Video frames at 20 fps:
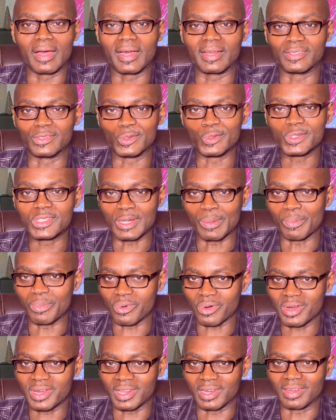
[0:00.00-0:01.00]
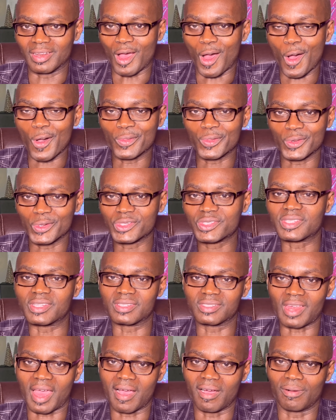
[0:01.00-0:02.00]
do some breathing. All those things
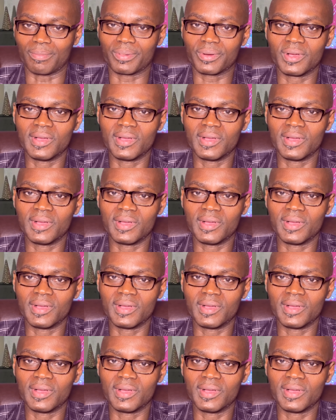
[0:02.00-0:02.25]
help.